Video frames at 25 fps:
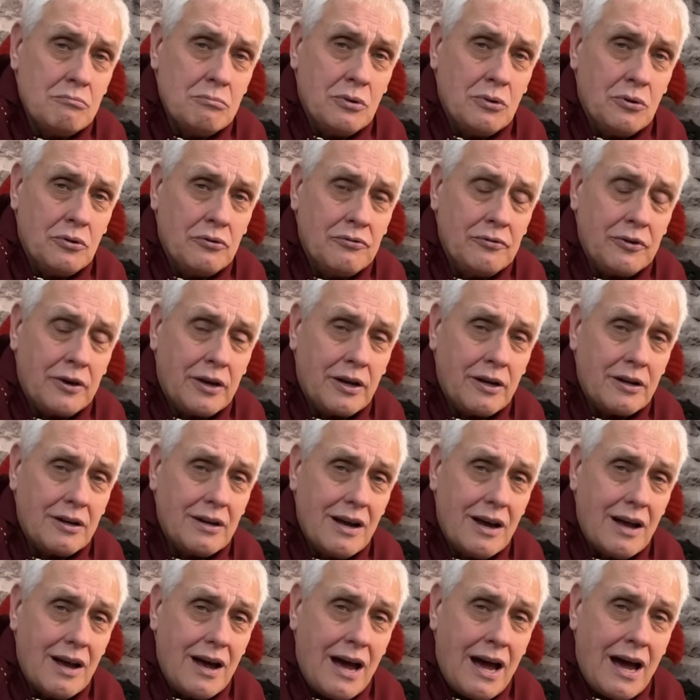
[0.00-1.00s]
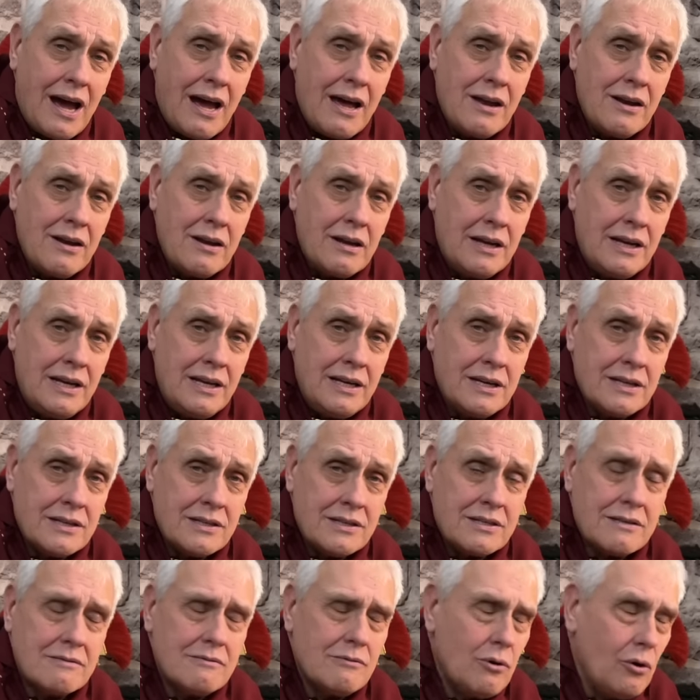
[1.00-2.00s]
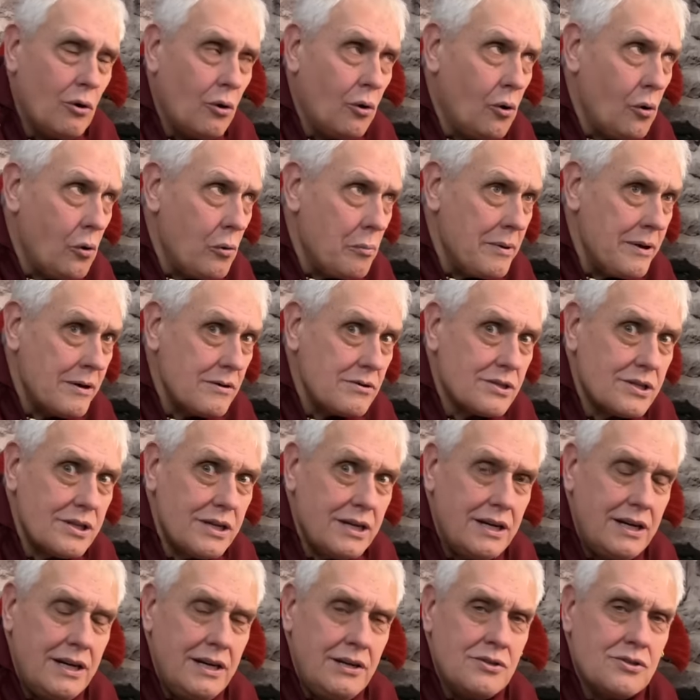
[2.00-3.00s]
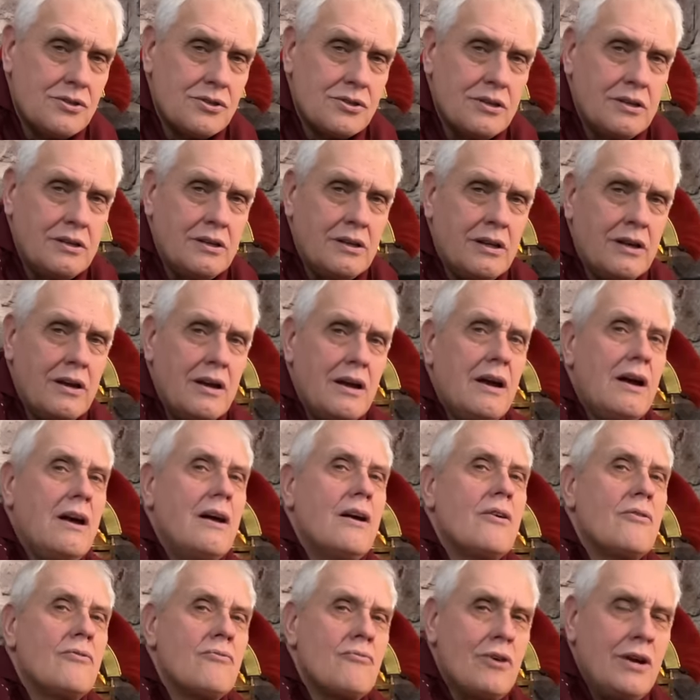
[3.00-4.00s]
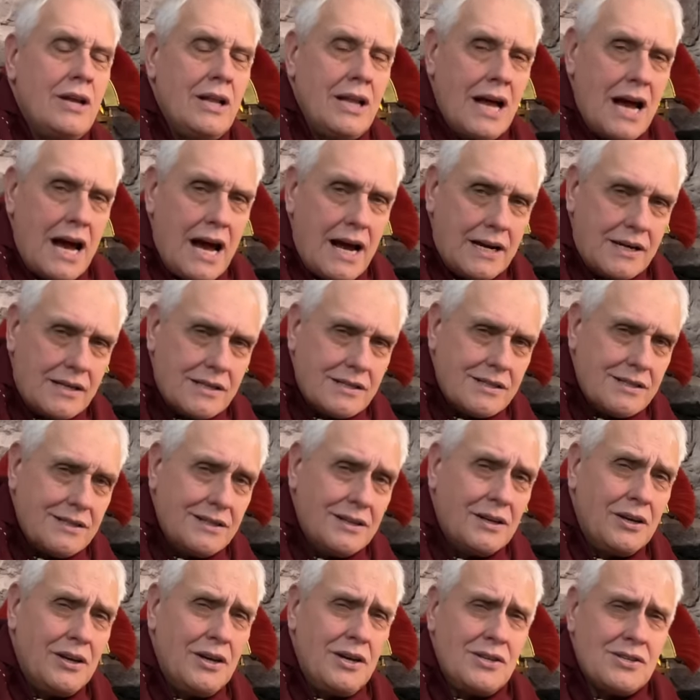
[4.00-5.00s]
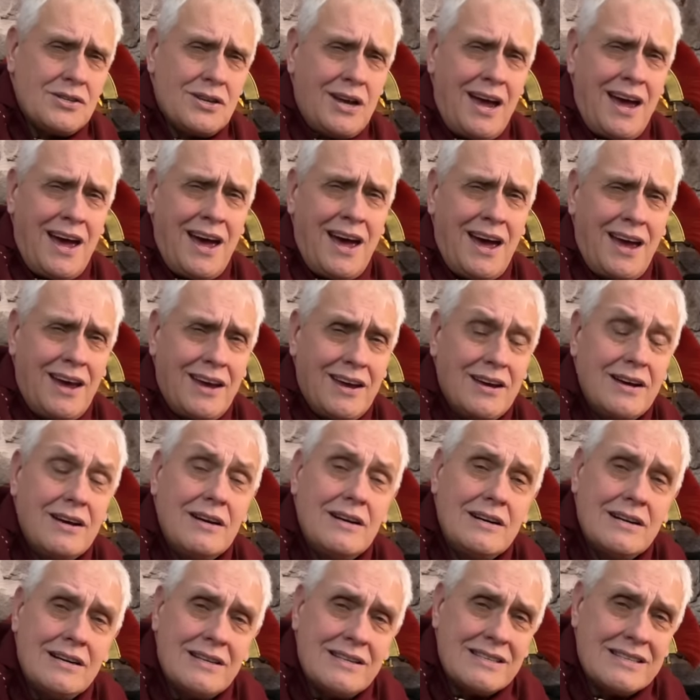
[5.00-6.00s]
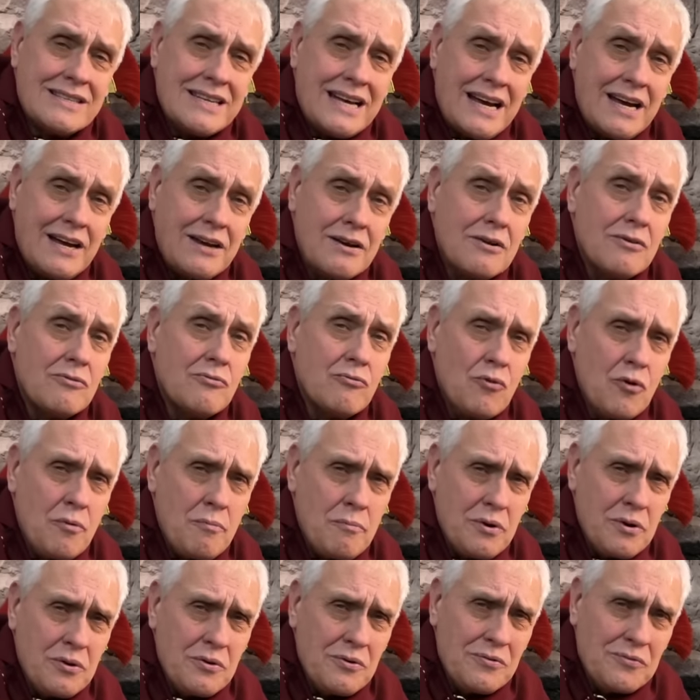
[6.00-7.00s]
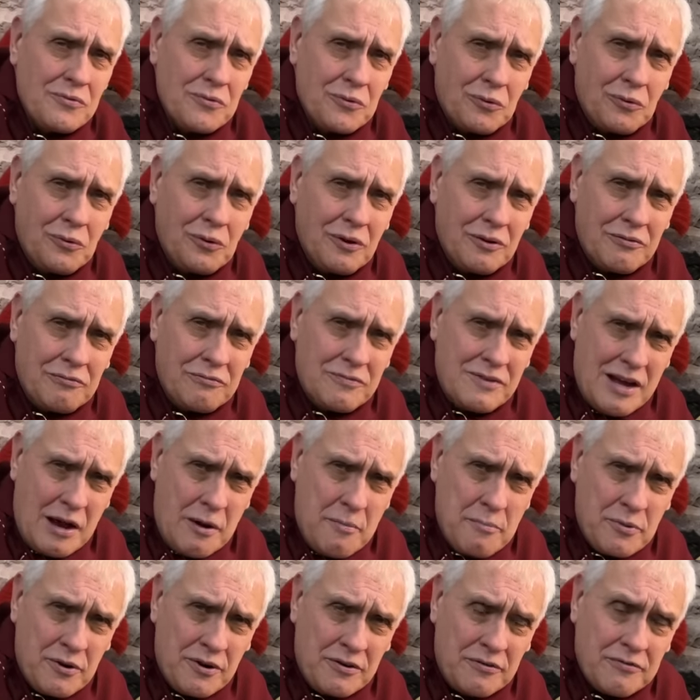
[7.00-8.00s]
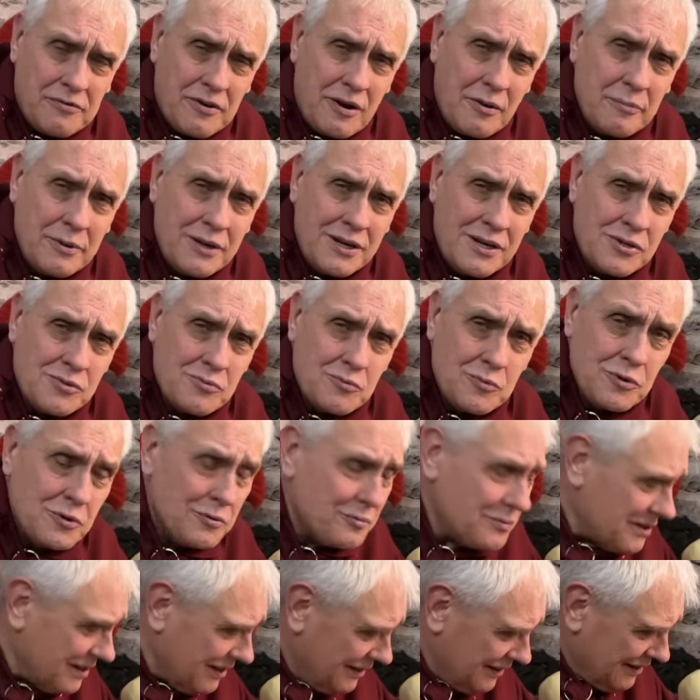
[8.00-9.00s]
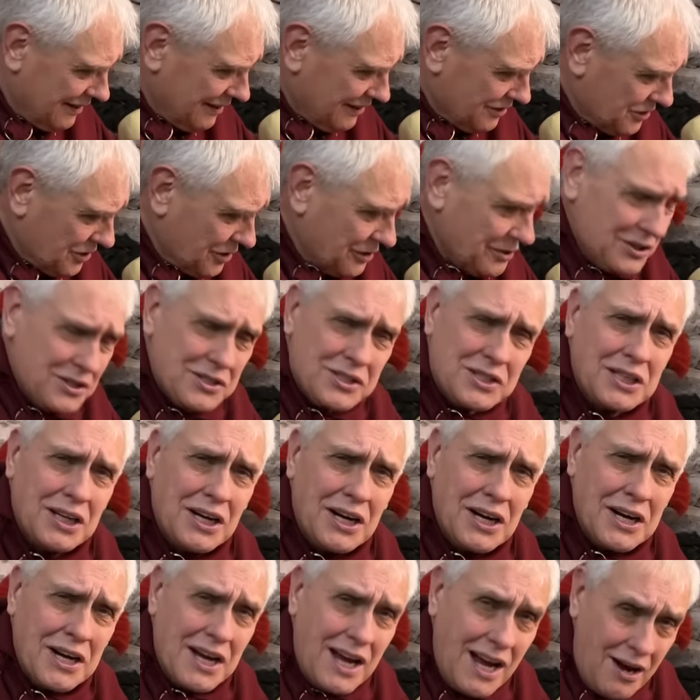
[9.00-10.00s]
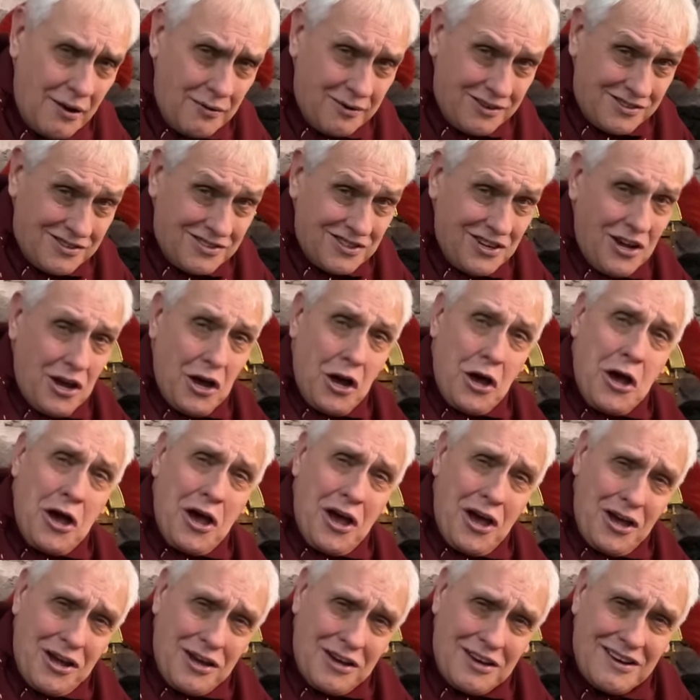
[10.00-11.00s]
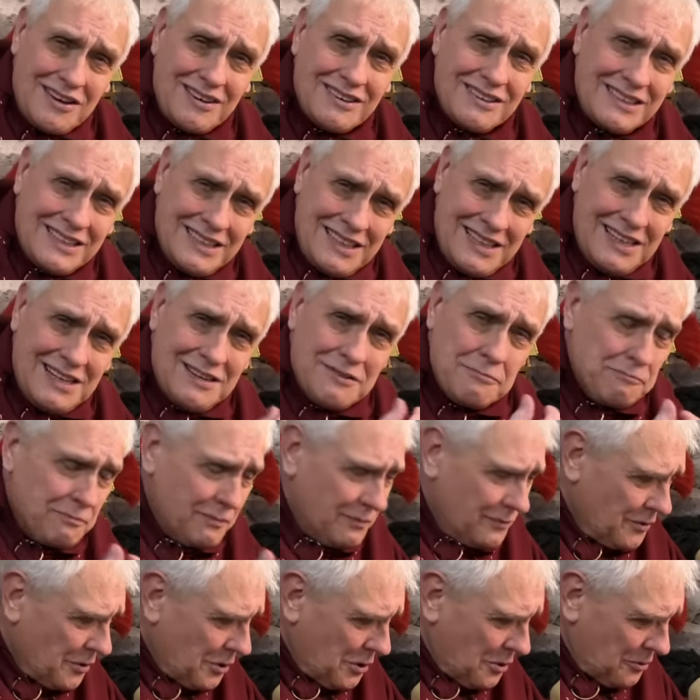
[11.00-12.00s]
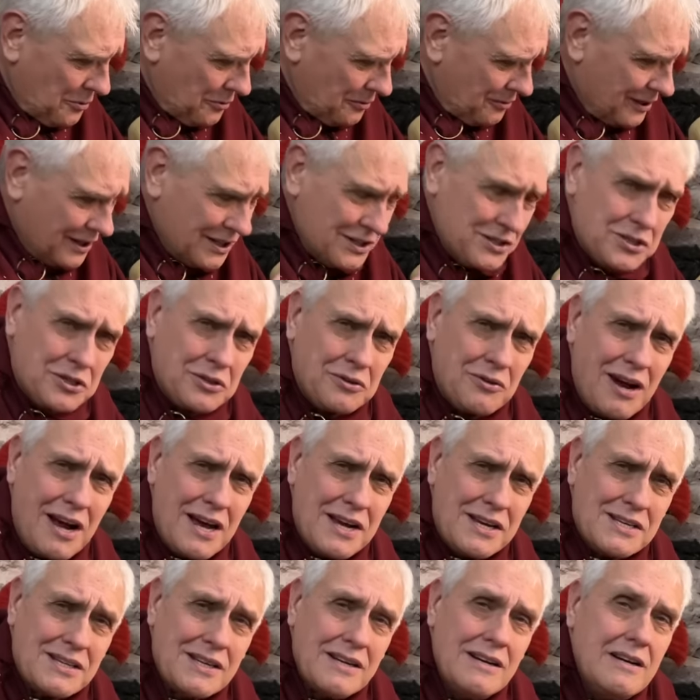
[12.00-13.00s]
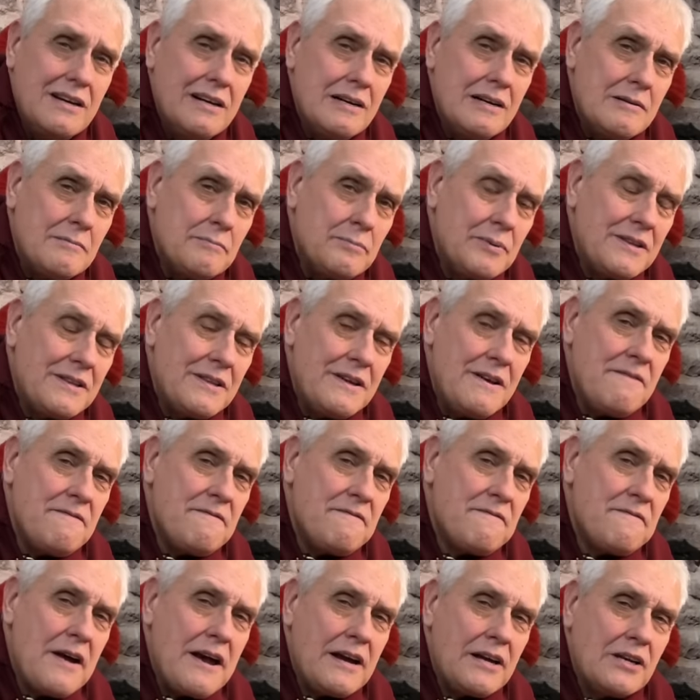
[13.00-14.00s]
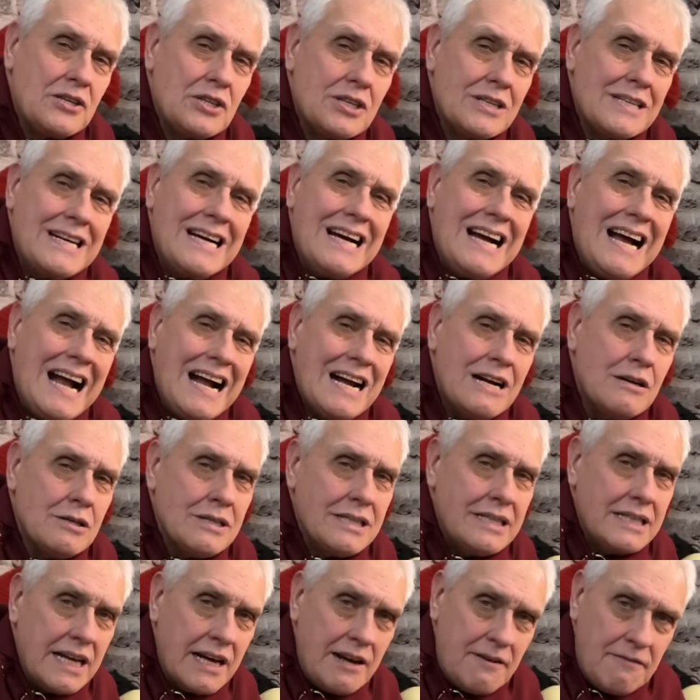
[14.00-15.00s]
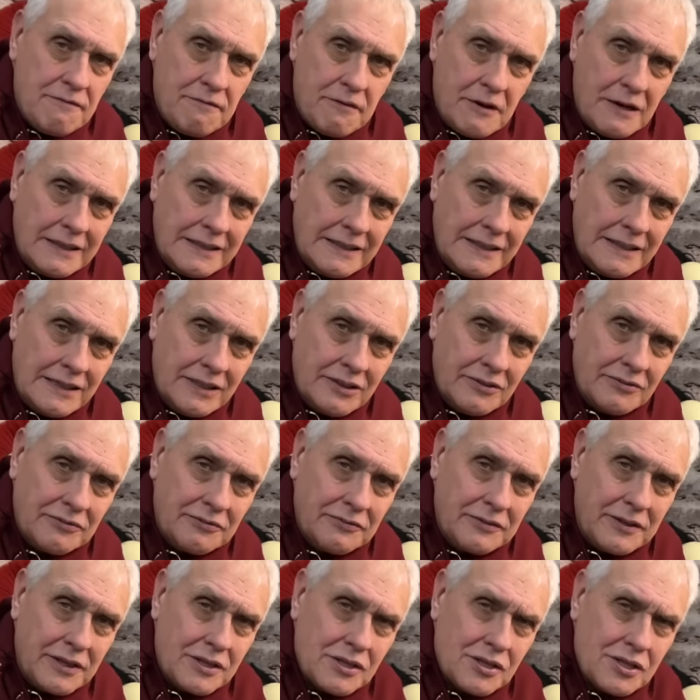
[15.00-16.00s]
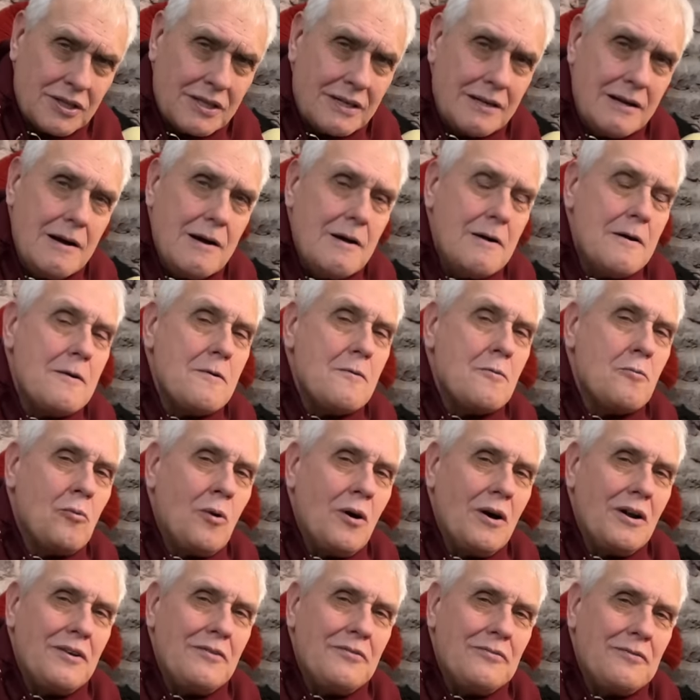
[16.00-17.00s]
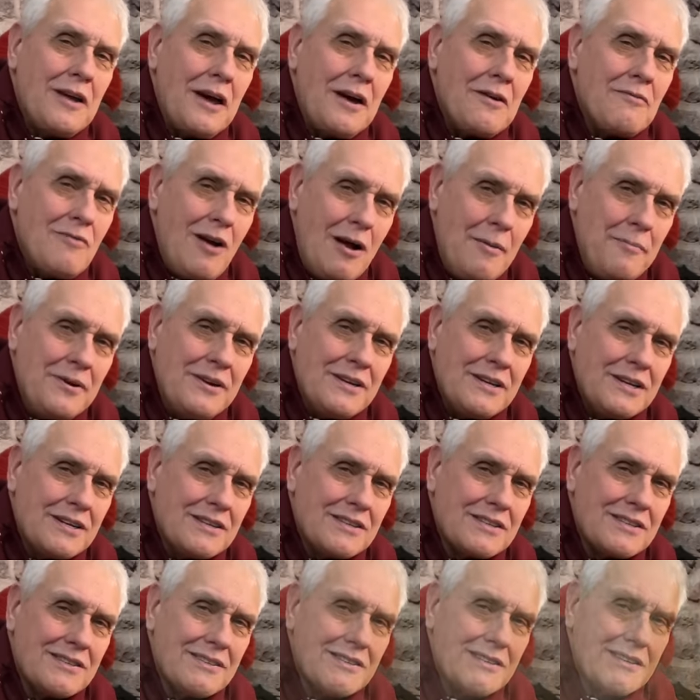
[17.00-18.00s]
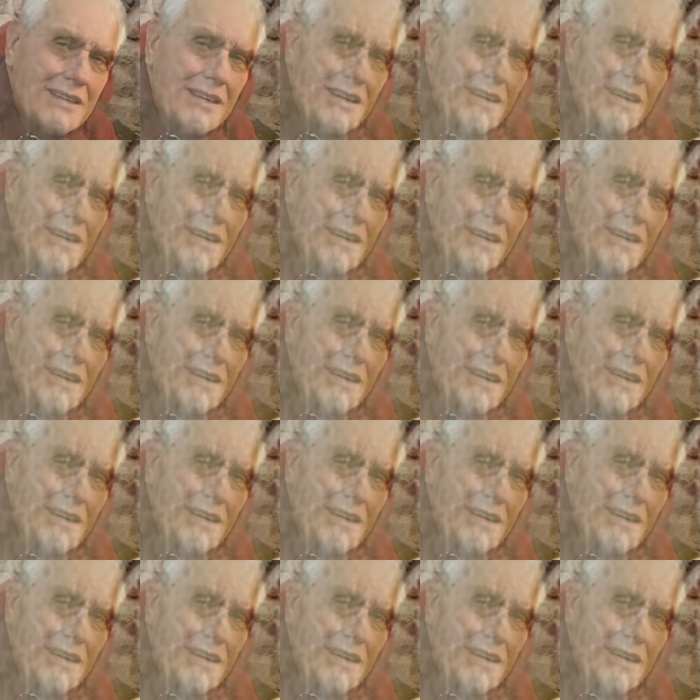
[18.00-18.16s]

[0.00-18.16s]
morphine and he has almost instantly relaxed his hay as they removed all the debris from his wound. So this guy now is, hey, yeah, no, it's great. But the infection, how did they fight the infection? One of their remedies